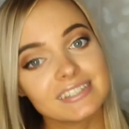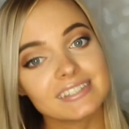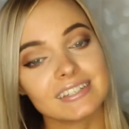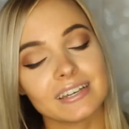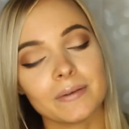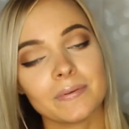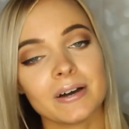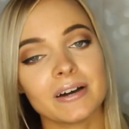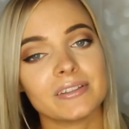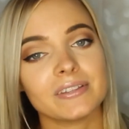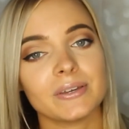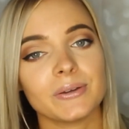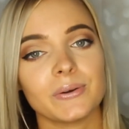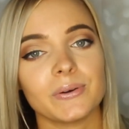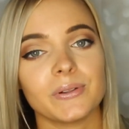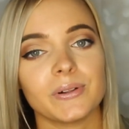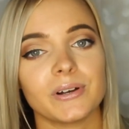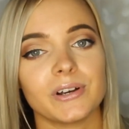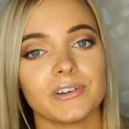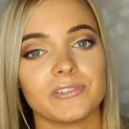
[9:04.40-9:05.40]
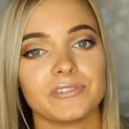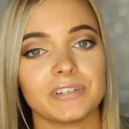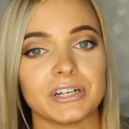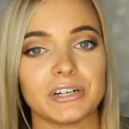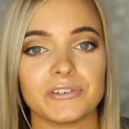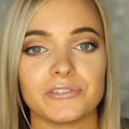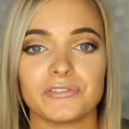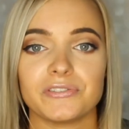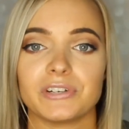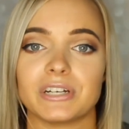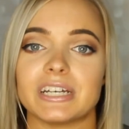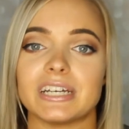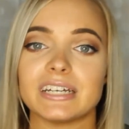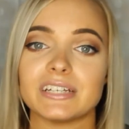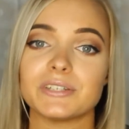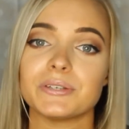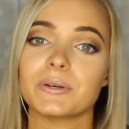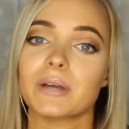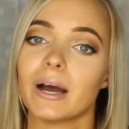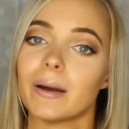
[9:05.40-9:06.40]
about the Ooler, feel free
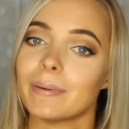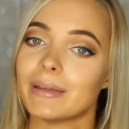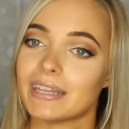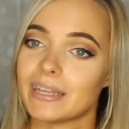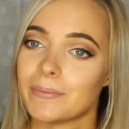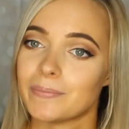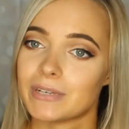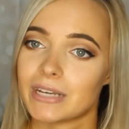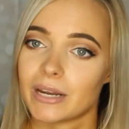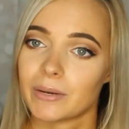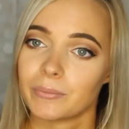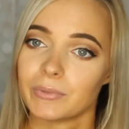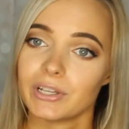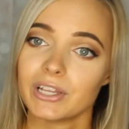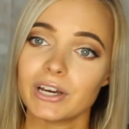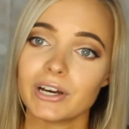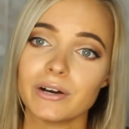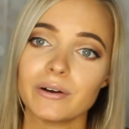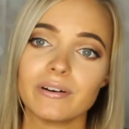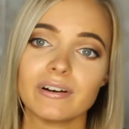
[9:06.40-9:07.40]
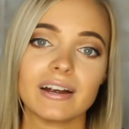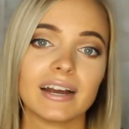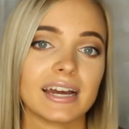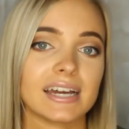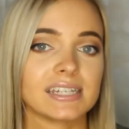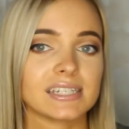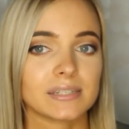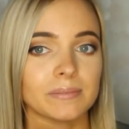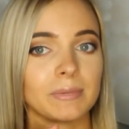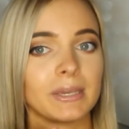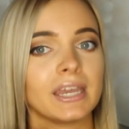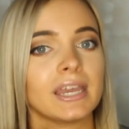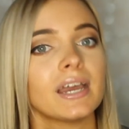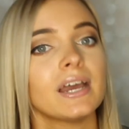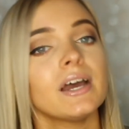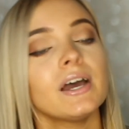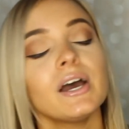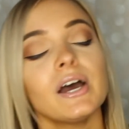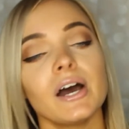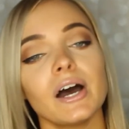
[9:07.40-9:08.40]
to comment them down below or ask me
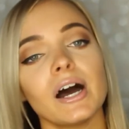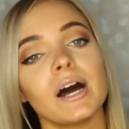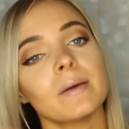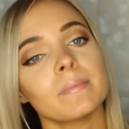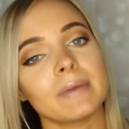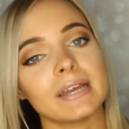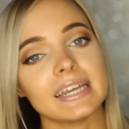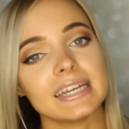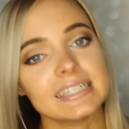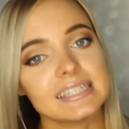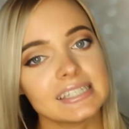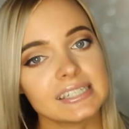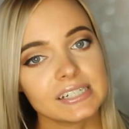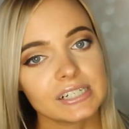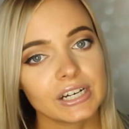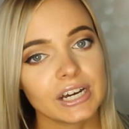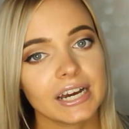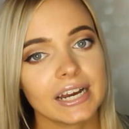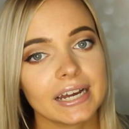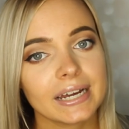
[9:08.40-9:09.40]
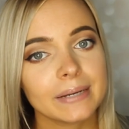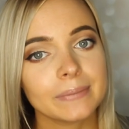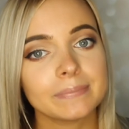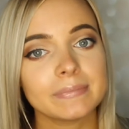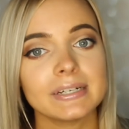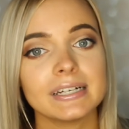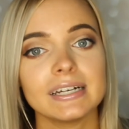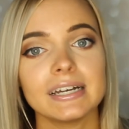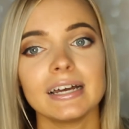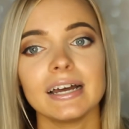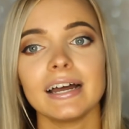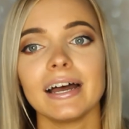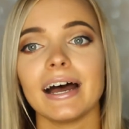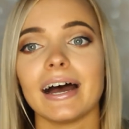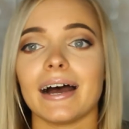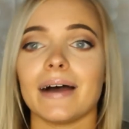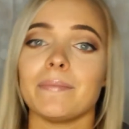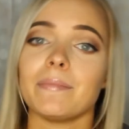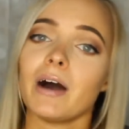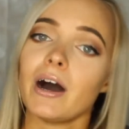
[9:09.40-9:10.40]
on my Instagram.
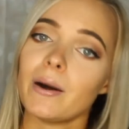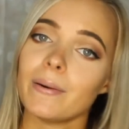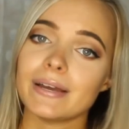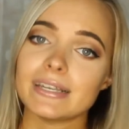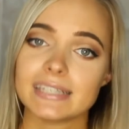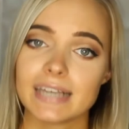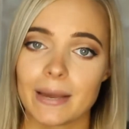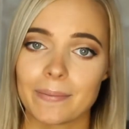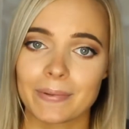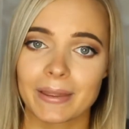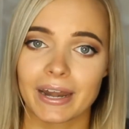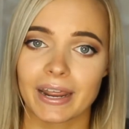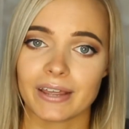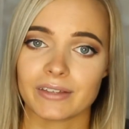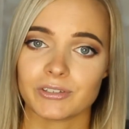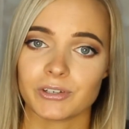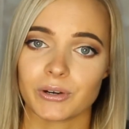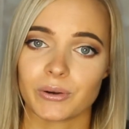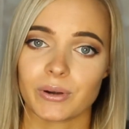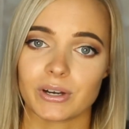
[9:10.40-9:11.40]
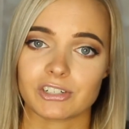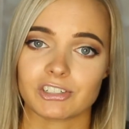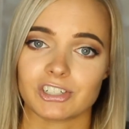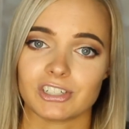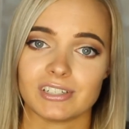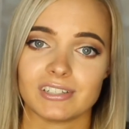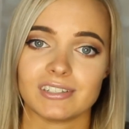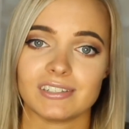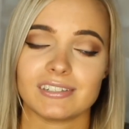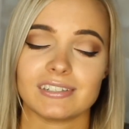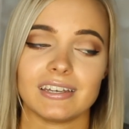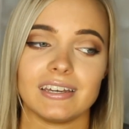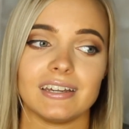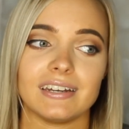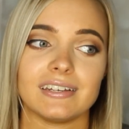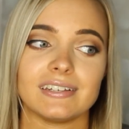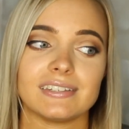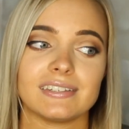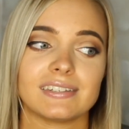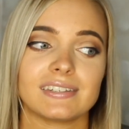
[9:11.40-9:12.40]
I'm always happy to answer questions. It
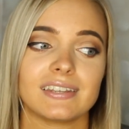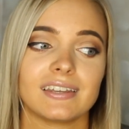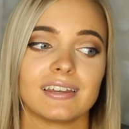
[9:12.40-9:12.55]
is